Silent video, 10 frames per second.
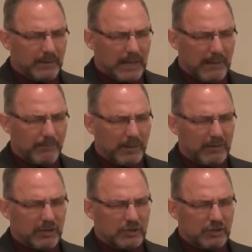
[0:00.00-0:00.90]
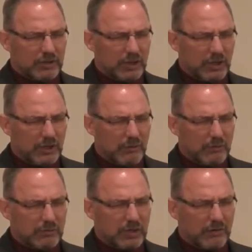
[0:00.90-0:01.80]
I pray that you just uh,
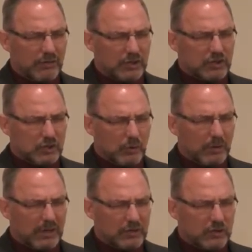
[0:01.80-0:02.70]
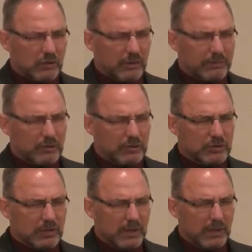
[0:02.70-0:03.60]
use this story in the scriptures,